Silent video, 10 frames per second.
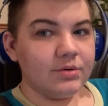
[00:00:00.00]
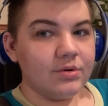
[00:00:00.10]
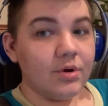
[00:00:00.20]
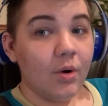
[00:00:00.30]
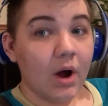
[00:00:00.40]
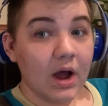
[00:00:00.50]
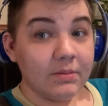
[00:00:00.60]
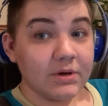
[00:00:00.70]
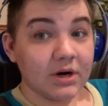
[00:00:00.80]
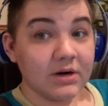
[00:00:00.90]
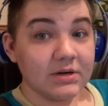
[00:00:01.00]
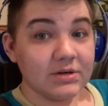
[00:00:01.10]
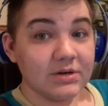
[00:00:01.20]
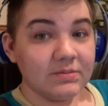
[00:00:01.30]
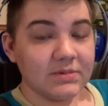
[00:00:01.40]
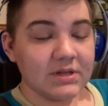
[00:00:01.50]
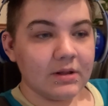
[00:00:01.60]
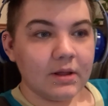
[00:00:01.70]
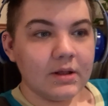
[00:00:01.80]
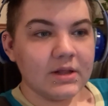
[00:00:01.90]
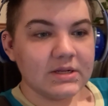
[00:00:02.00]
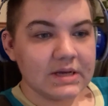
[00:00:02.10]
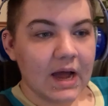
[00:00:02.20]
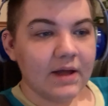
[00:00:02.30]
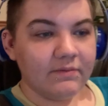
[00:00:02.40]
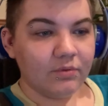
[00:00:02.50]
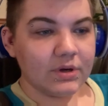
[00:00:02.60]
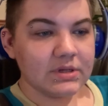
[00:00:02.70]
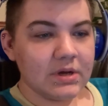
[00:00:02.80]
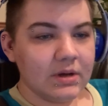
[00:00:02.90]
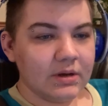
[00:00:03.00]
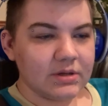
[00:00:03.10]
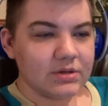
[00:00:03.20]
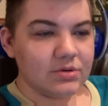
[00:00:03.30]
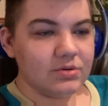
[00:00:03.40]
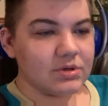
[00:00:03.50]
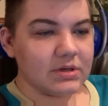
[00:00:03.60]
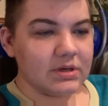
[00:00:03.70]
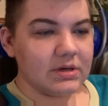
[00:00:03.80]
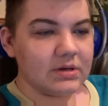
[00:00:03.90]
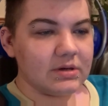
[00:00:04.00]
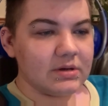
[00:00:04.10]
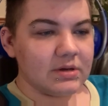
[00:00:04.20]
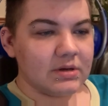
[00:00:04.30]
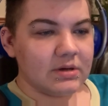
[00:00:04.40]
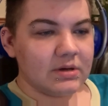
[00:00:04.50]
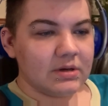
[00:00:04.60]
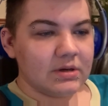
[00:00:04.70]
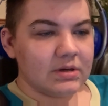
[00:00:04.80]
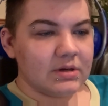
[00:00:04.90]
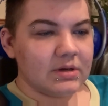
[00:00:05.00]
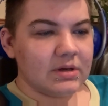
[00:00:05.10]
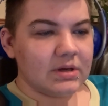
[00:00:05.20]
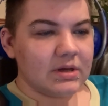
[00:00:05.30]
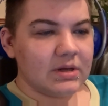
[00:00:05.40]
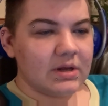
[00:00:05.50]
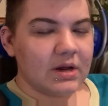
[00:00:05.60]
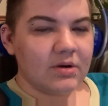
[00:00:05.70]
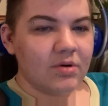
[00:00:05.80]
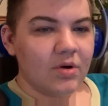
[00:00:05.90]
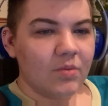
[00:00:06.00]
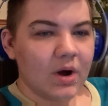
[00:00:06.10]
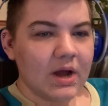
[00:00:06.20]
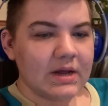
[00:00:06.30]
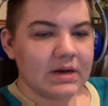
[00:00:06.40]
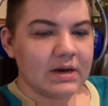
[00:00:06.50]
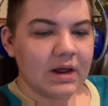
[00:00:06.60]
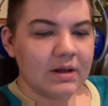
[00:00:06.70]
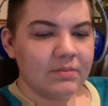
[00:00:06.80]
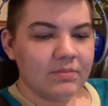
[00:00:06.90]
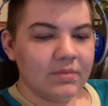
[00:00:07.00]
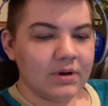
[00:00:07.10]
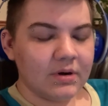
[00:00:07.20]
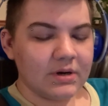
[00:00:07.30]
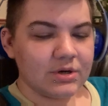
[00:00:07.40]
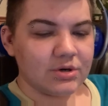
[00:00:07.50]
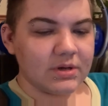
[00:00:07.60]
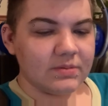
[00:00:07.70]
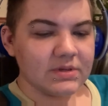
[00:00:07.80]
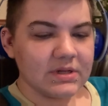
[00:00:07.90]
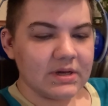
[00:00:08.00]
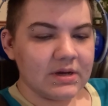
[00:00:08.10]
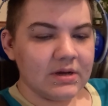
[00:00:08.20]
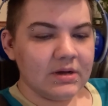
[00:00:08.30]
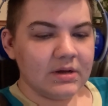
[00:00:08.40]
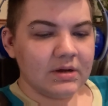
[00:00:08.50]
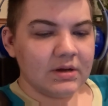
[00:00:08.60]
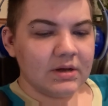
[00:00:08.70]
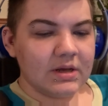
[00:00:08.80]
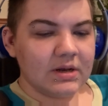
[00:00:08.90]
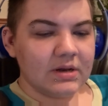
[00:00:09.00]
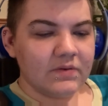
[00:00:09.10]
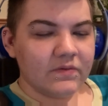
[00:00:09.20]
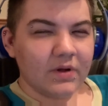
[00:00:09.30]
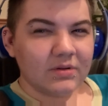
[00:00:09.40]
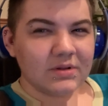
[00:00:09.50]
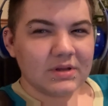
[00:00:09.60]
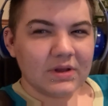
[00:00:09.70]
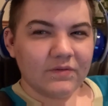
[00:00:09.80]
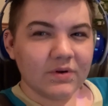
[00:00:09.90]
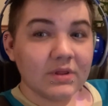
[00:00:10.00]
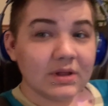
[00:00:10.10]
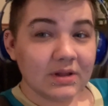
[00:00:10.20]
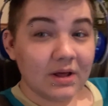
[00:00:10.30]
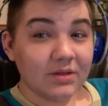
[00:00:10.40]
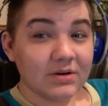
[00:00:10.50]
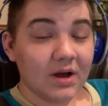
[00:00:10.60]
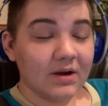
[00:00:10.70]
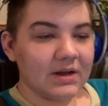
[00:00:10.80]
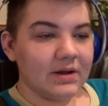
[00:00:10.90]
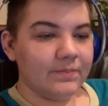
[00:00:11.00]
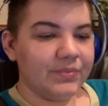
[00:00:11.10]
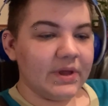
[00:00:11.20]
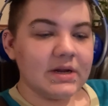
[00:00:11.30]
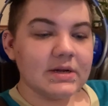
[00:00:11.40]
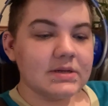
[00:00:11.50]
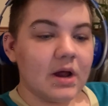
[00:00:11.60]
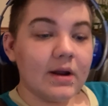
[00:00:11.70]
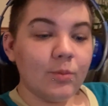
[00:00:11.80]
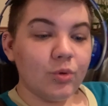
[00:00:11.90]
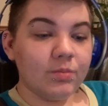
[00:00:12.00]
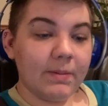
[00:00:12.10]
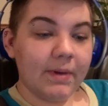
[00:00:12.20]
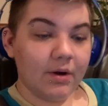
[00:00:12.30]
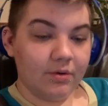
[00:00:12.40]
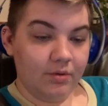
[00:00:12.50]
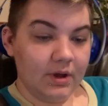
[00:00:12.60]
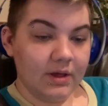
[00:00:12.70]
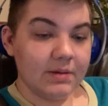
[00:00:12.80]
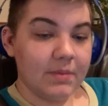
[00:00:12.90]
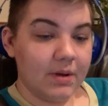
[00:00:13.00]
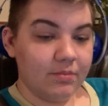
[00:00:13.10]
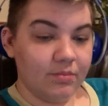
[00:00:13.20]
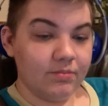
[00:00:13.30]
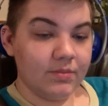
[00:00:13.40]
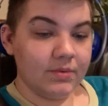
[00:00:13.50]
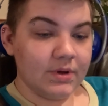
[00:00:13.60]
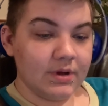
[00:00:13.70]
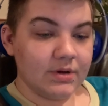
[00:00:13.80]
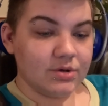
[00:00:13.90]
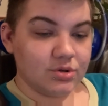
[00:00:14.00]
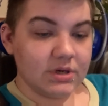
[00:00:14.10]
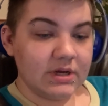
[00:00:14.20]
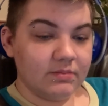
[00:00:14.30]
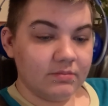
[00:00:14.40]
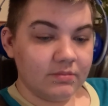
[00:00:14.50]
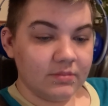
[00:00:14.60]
no, I'm in charge of dreams, like, this guy voice, because usually, I don't know why, in nightmare and dreams, like, it felt different than the other talking, and it does not help with my paranoia that my dream